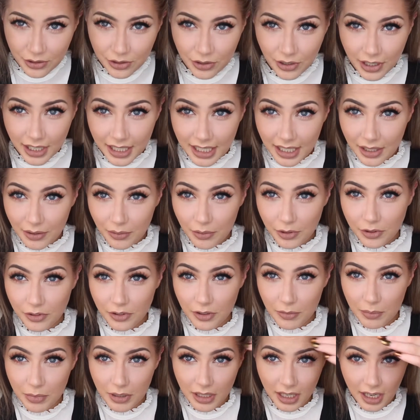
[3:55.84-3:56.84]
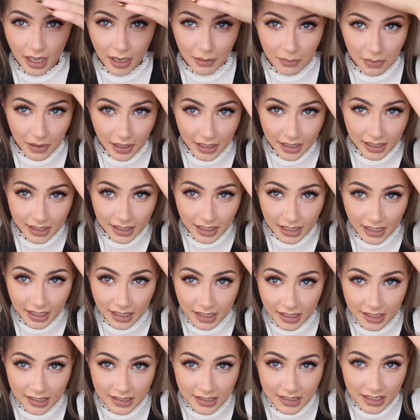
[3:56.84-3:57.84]
trick is once you put it up like
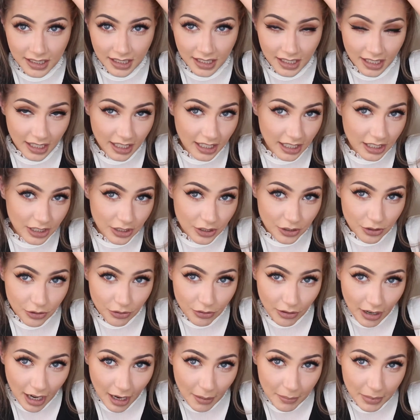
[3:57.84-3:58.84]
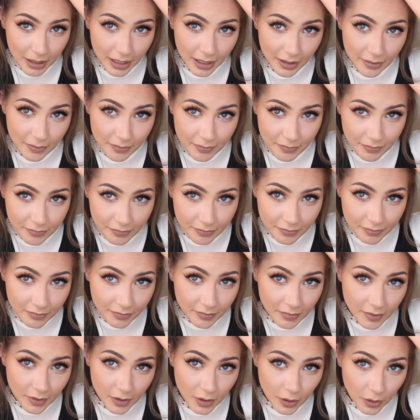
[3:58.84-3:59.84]
this and you grab it,
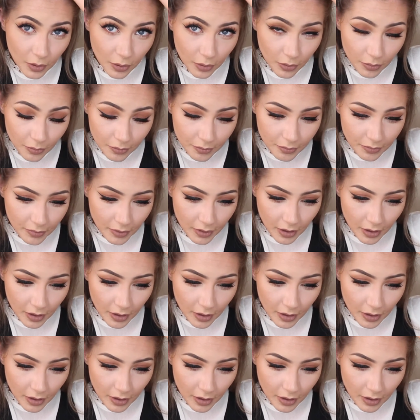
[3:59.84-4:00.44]
ooh,